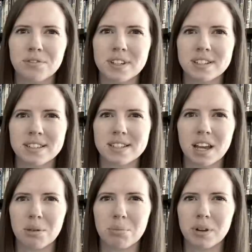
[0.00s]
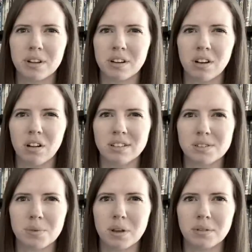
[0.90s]
fit into the time period at all as
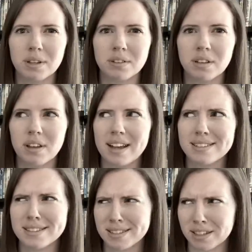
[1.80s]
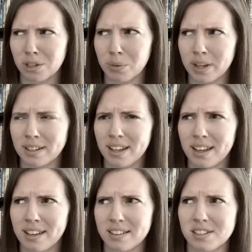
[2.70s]
well. It has a silhouette
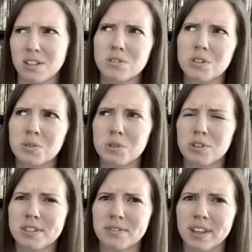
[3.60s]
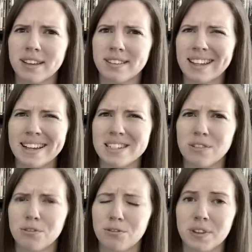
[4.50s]
that's closer to a dress of like the
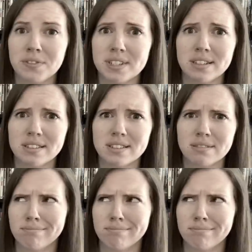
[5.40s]
1950s.